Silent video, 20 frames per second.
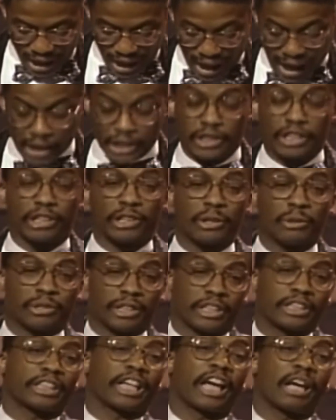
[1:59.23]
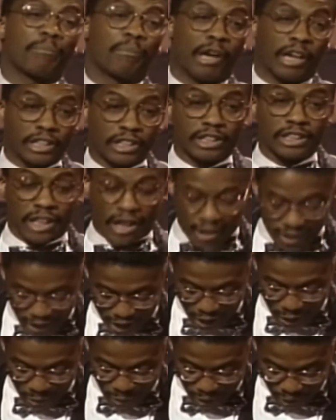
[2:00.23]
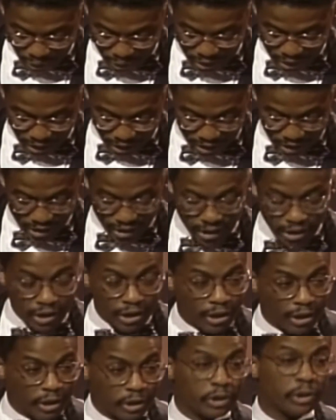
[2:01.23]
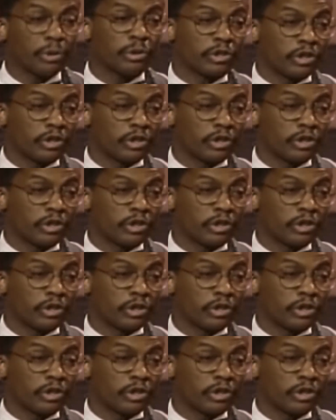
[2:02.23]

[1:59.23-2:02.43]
I salute the same unsung heroes that you